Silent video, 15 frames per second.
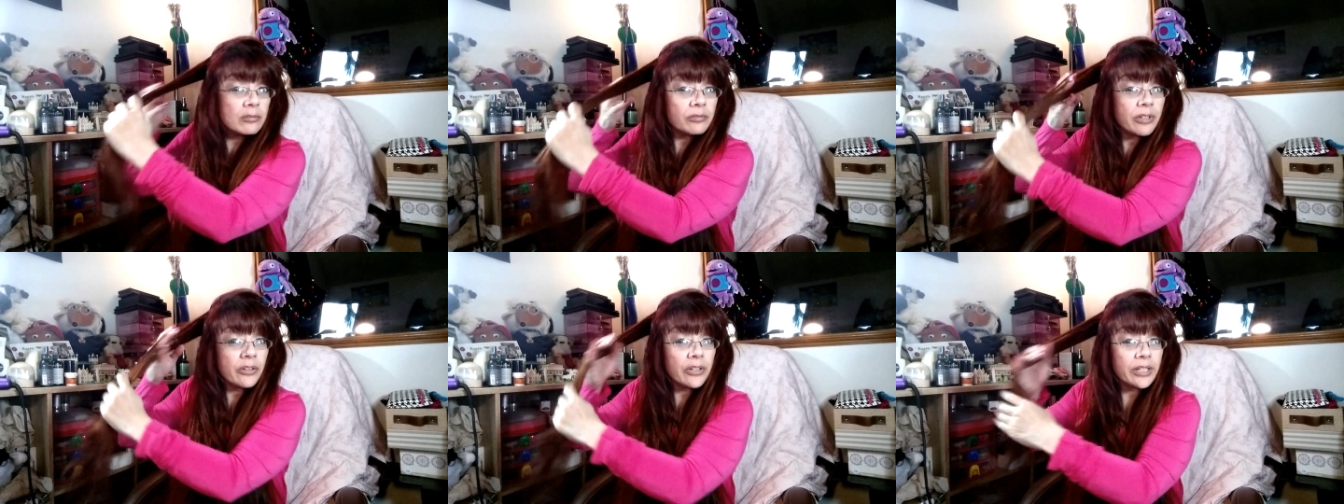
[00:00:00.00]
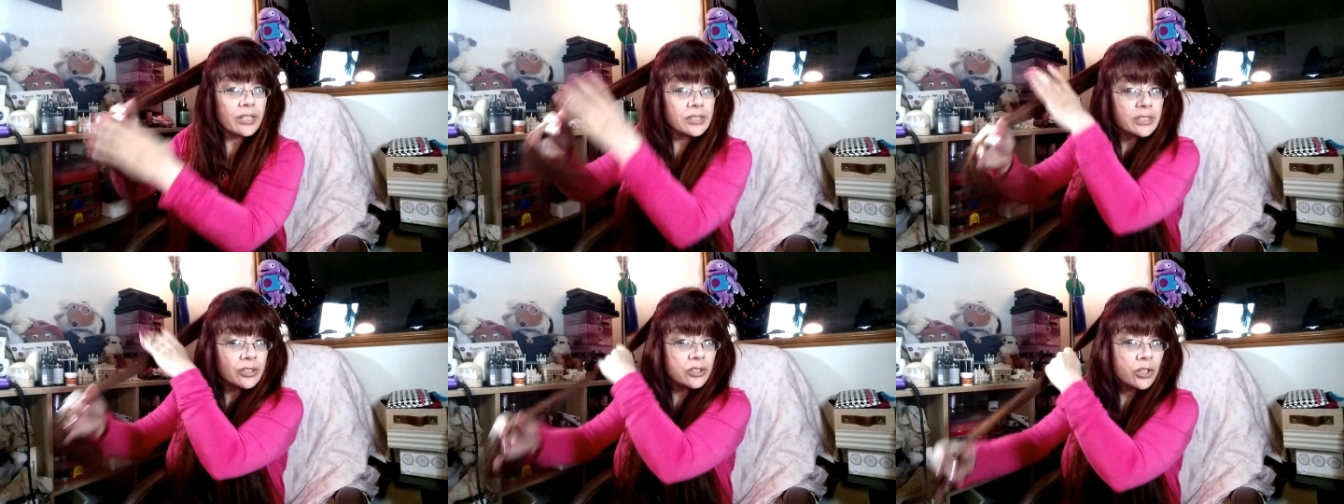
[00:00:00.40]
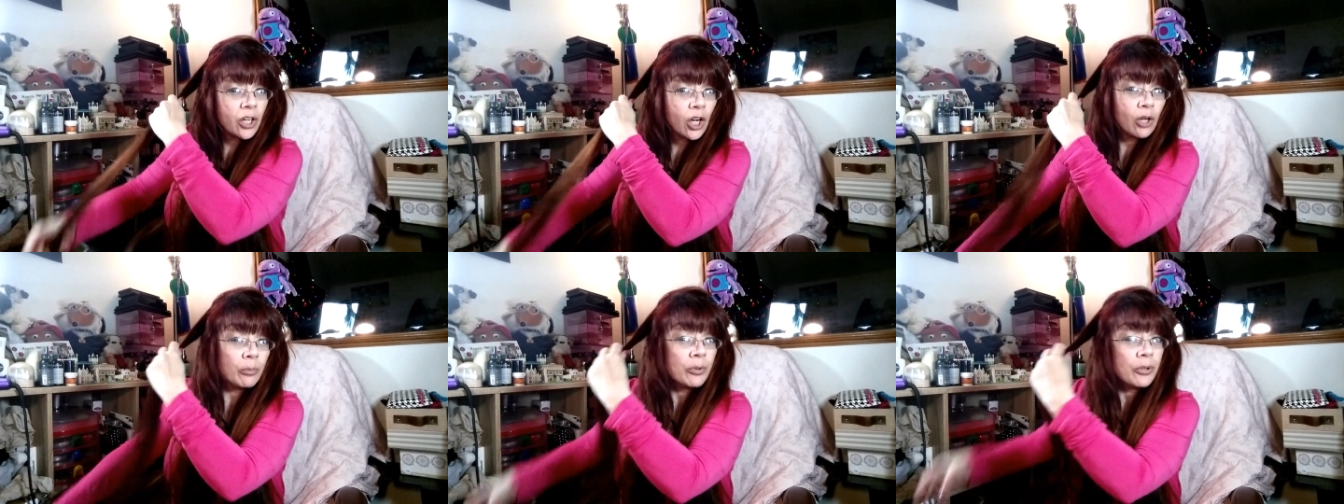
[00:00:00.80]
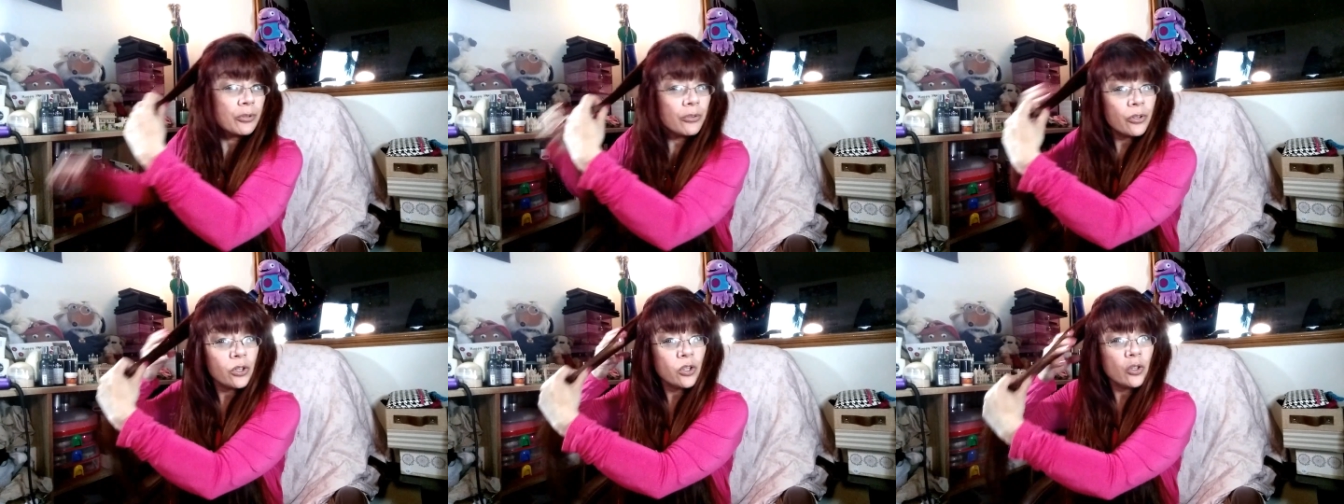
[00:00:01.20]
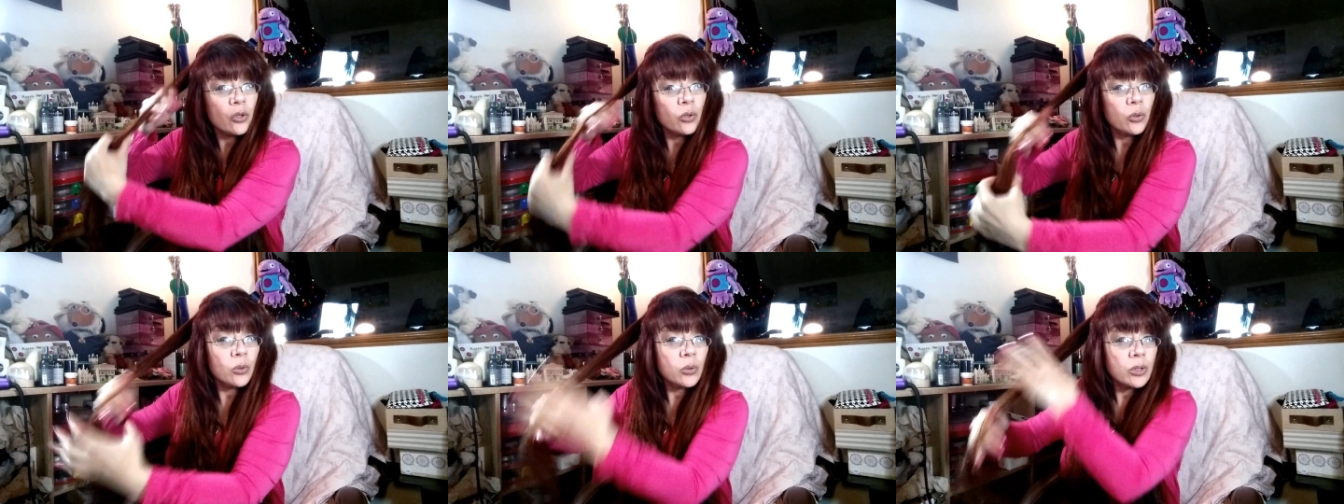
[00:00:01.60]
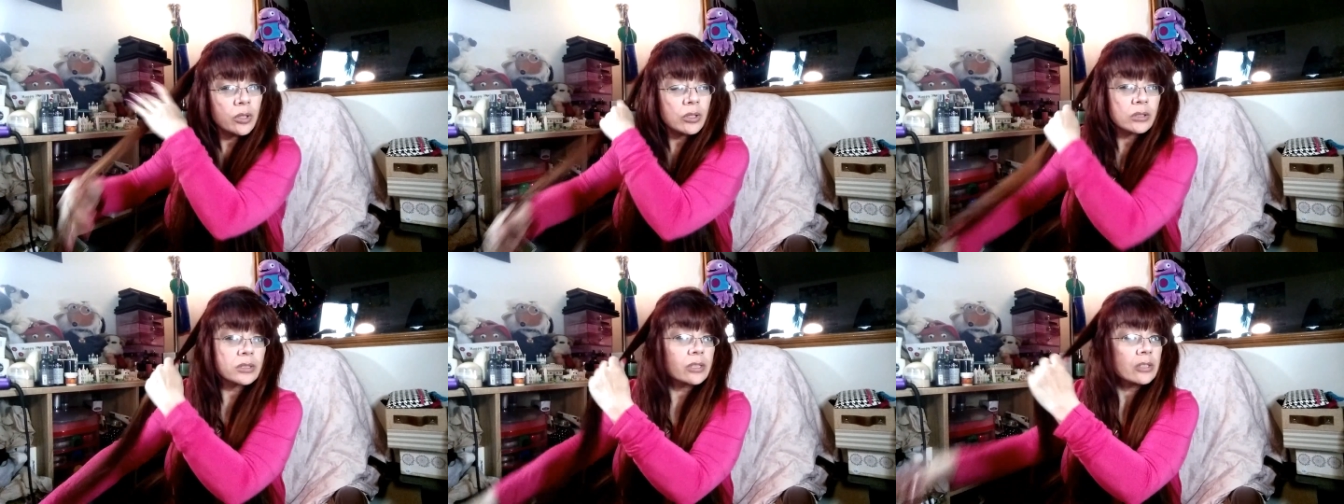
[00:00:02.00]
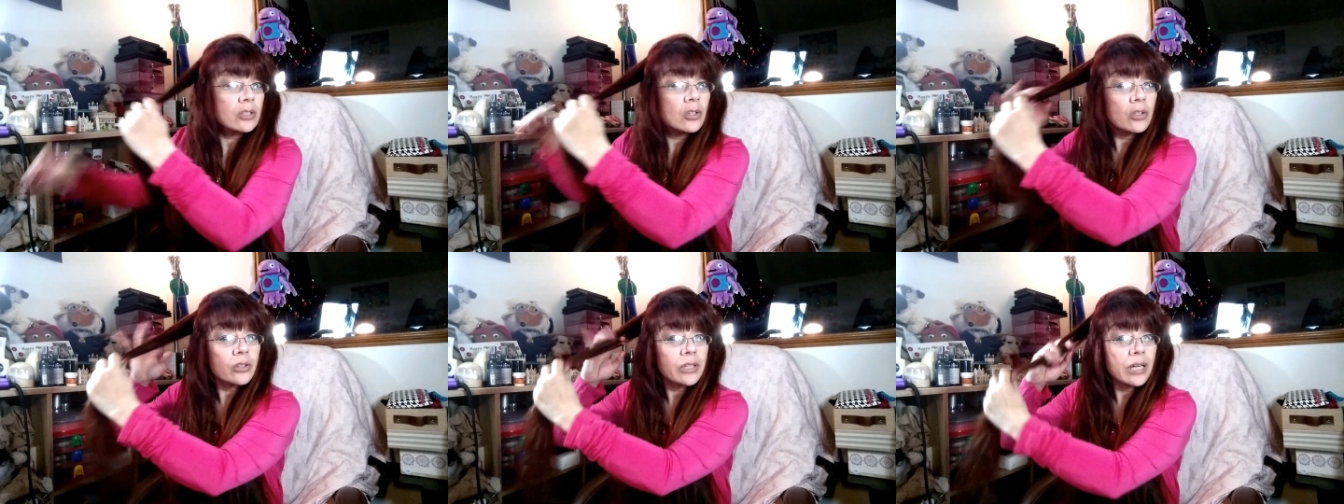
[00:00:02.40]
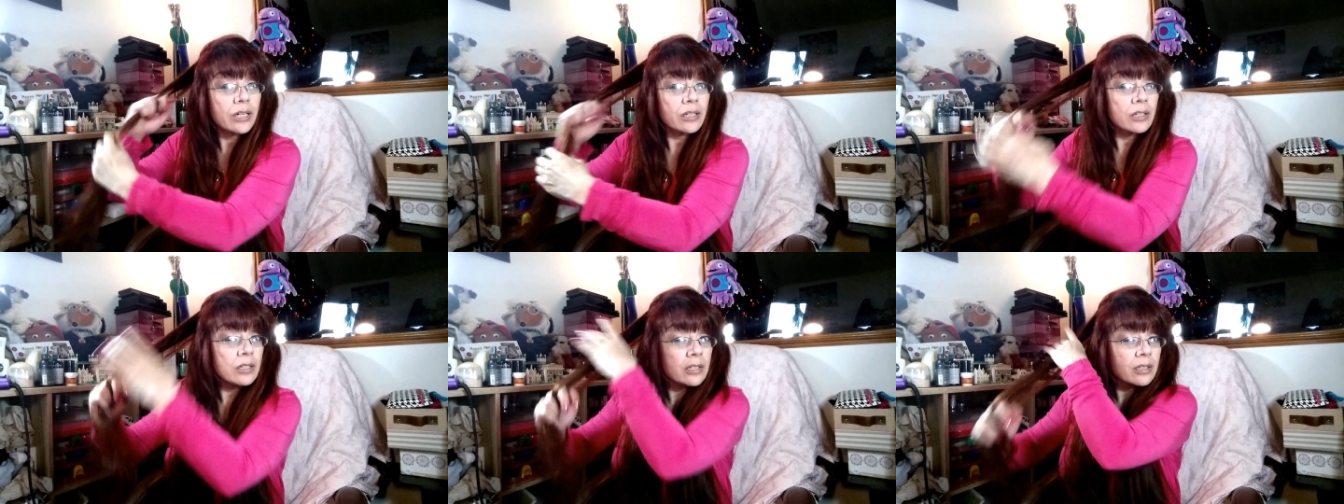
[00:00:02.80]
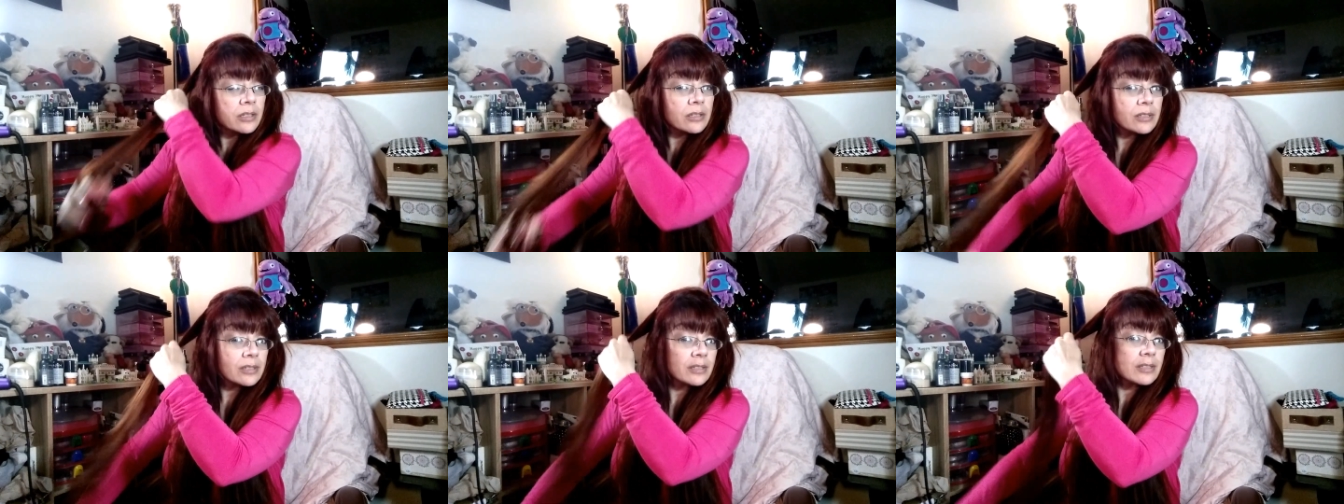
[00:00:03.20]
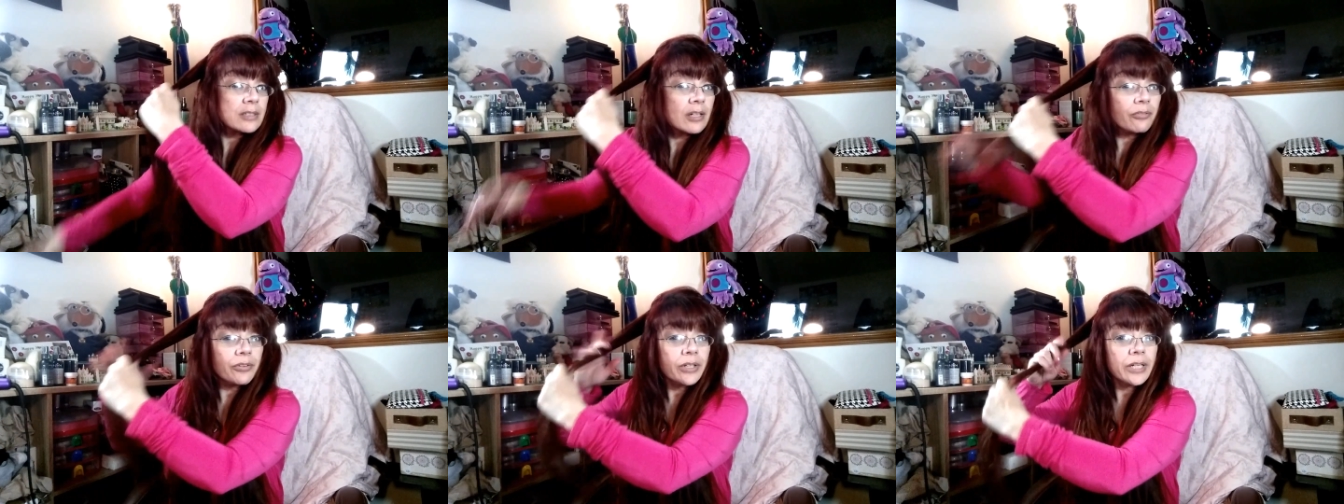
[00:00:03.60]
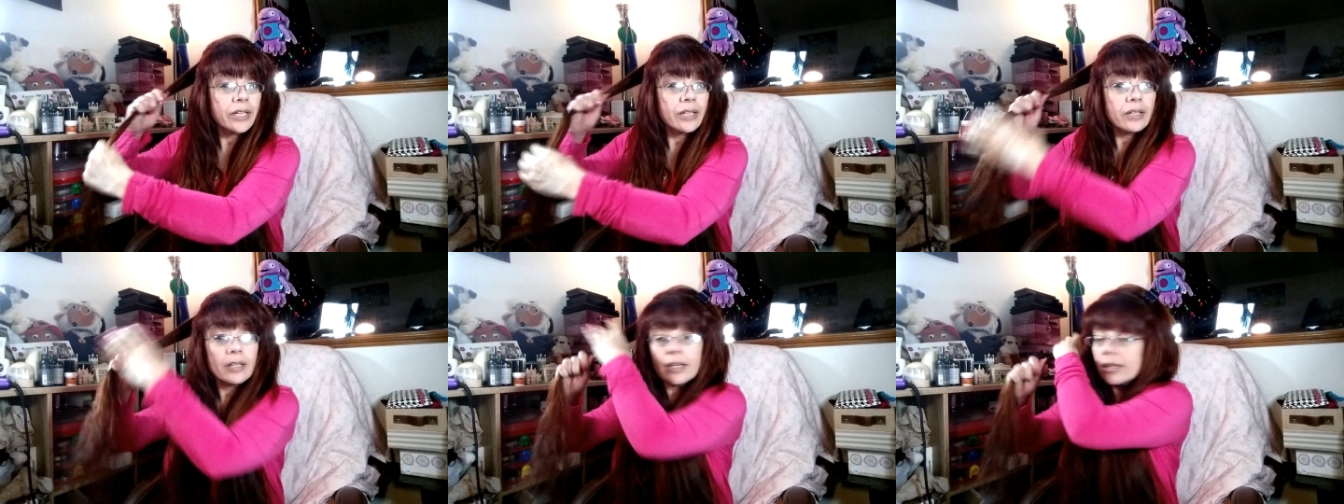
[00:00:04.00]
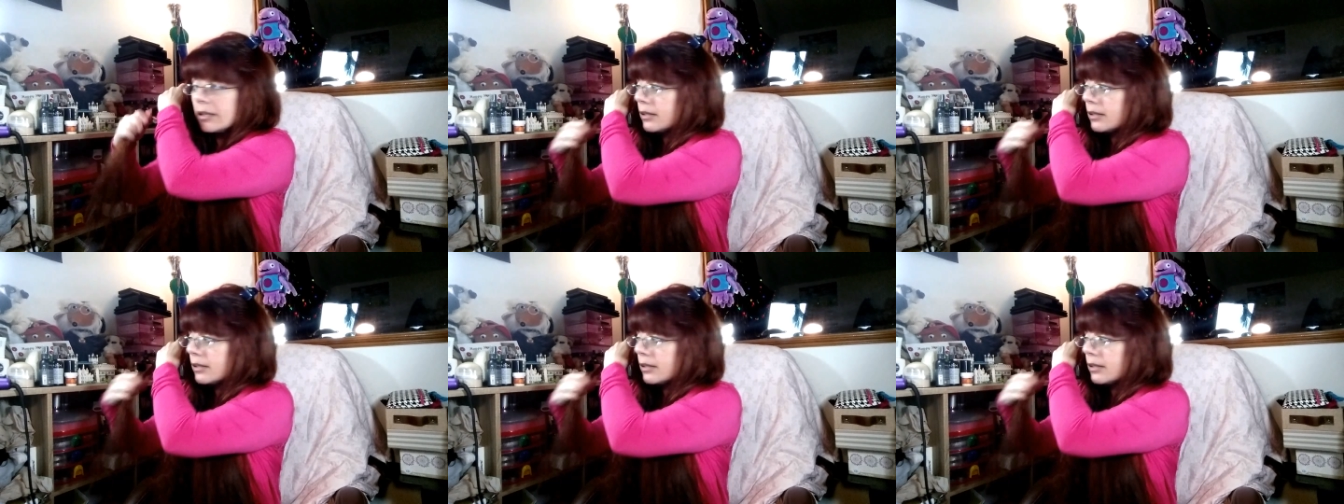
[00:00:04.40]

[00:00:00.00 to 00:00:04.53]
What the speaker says: very easy to comb through because it's got that stuff in it